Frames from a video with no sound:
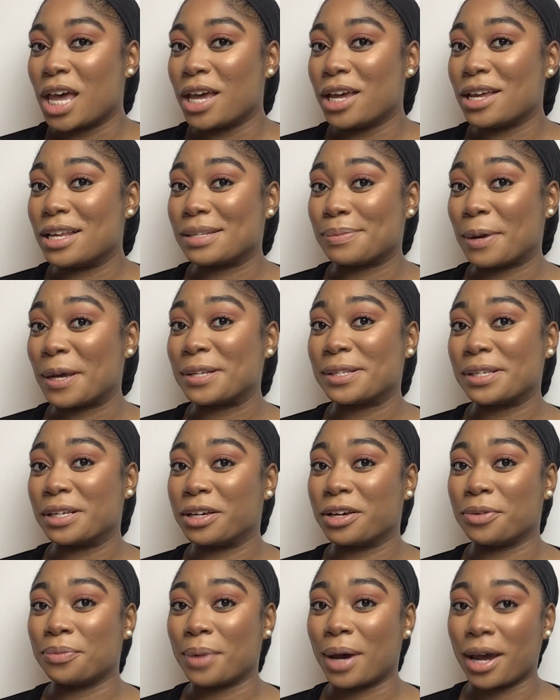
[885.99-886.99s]
it's
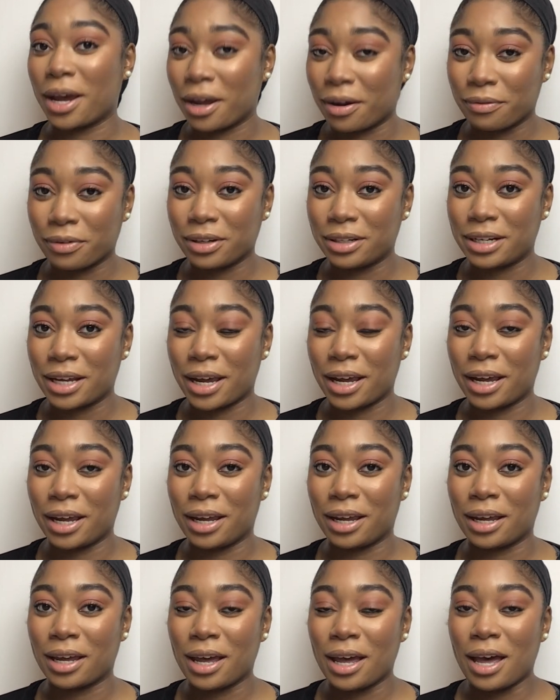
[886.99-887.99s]
basically my everyday